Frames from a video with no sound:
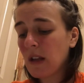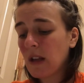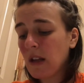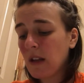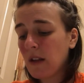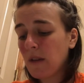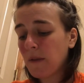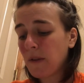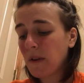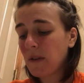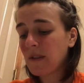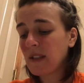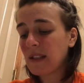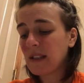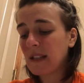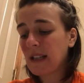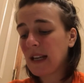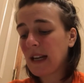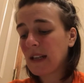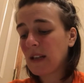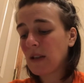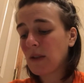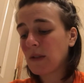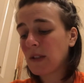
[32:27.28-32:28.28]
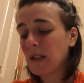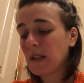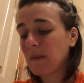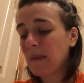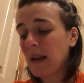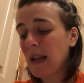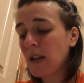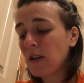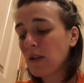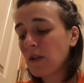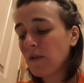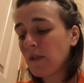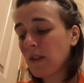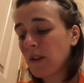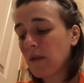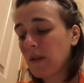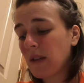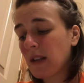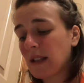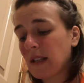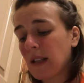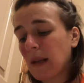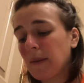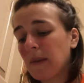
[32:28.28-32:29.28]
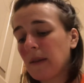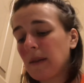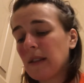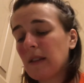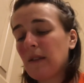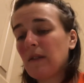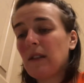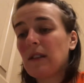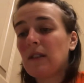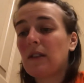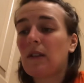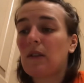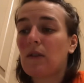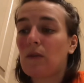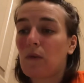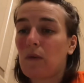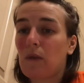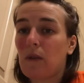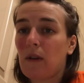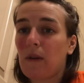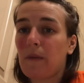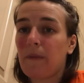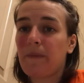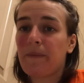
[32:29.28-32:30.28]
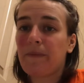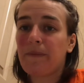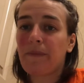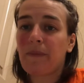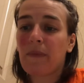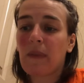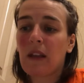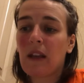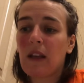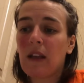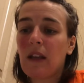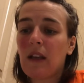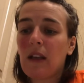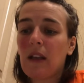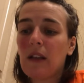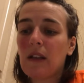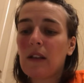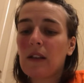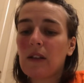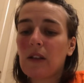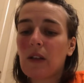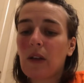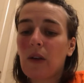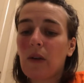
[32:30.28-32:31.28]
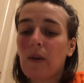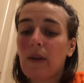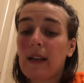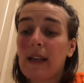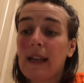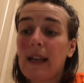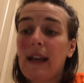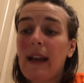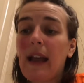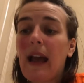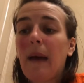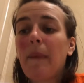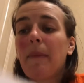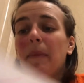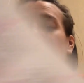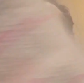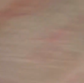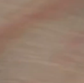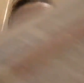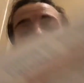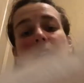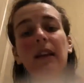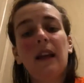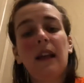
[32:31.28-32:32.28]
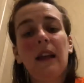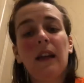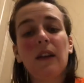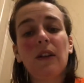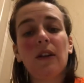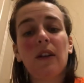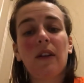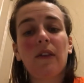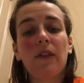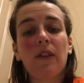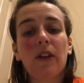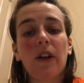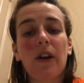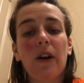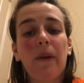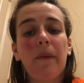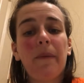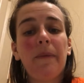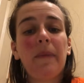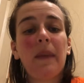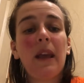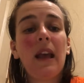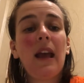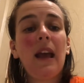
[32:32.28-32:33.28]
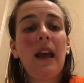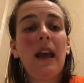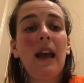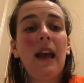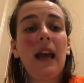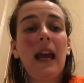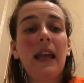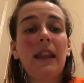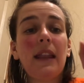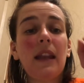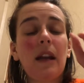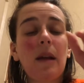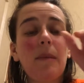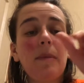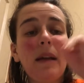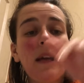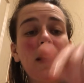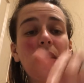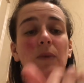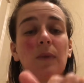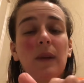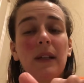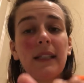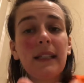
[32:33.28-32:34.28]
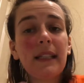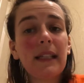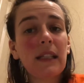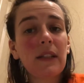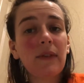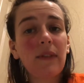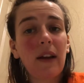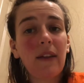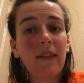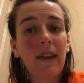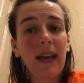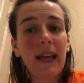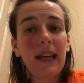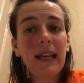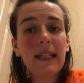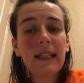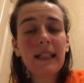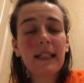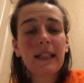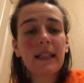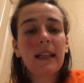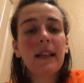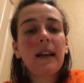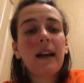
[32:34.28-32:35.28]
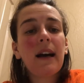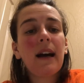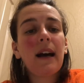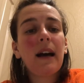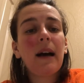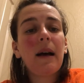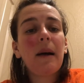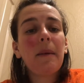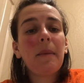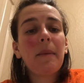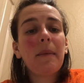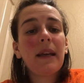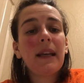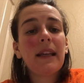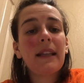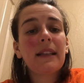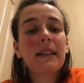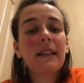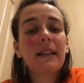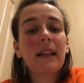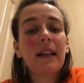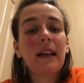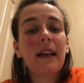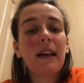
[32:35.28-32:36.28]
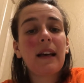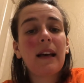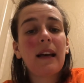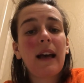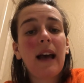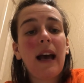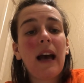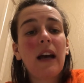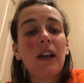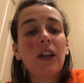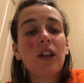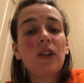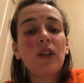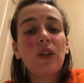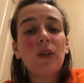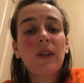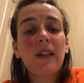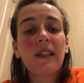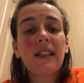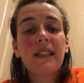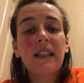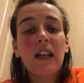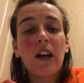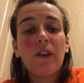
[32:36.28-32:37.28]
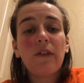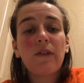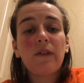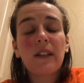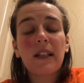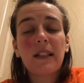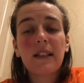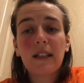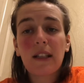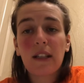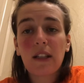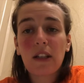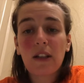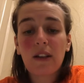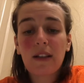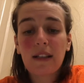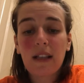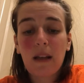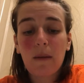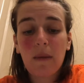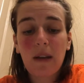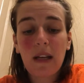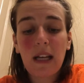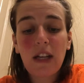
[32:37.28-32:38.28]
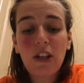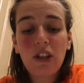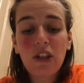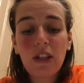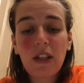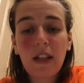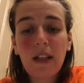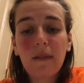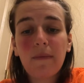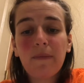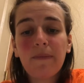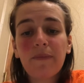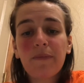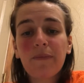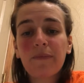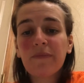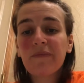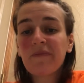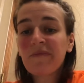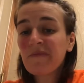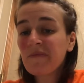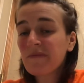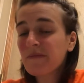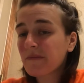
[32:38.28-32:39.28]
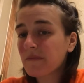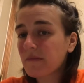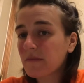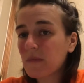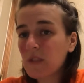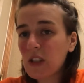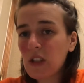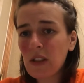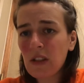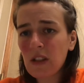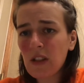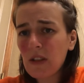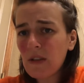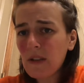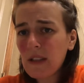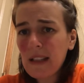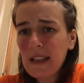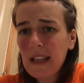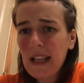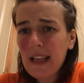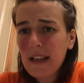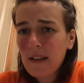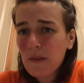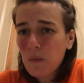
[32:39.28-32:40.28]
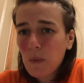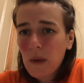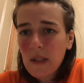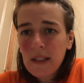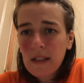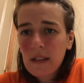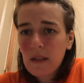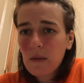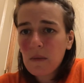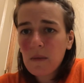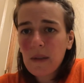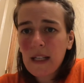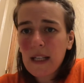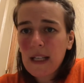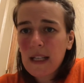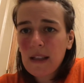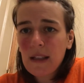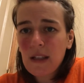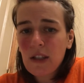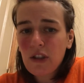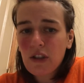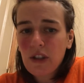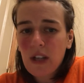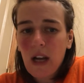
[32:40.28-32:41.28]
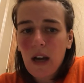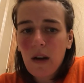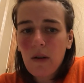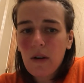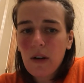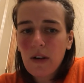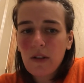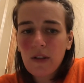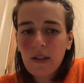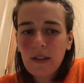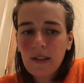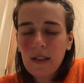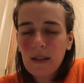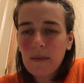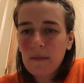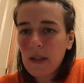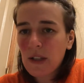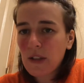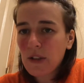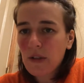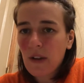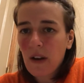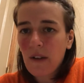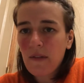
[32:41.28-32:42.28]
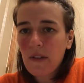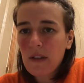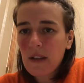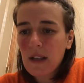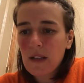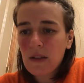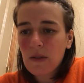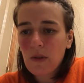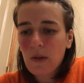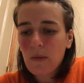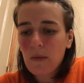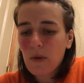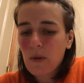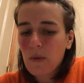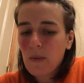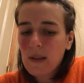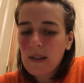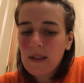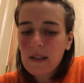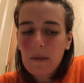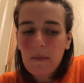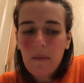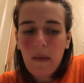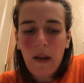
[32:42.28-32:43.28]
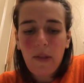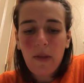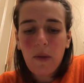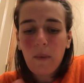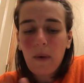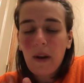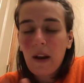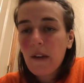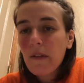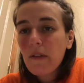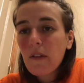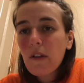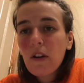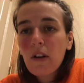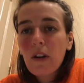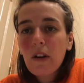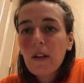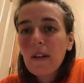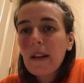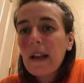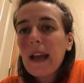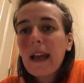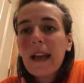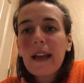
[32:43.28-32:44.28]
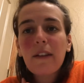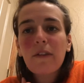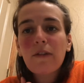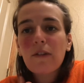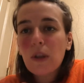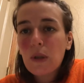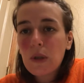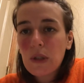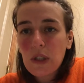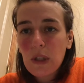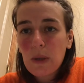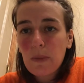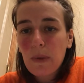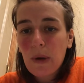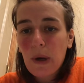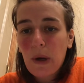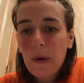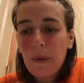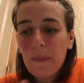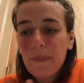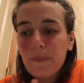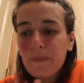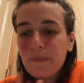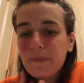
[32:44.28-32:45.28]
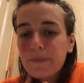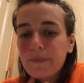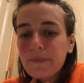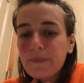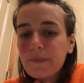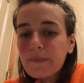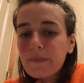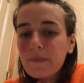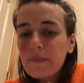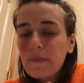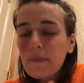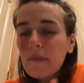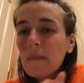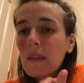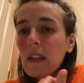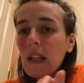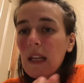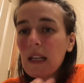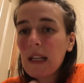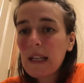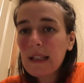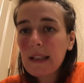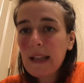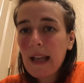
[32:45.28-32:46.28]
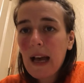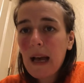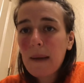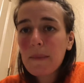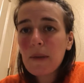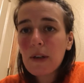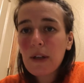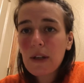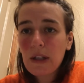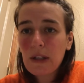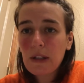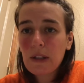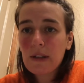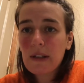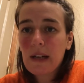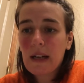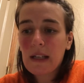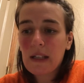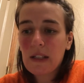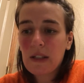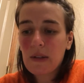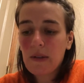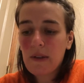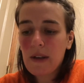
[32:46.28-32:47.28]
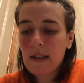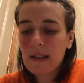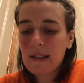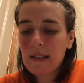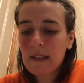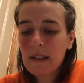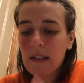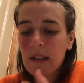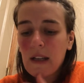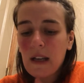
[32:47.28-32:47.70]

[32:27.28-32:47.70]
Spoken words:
Fear of his diagnosis may interfere with acceptance of this disorder. So it can happen and you never know. And then on page 1658 is the how you do a self-testicular examination. Just do it like once a week in the shower just to make sure everything's normal, once a month, whatever like floats your boat. And in lab, you're going to learn how to do this.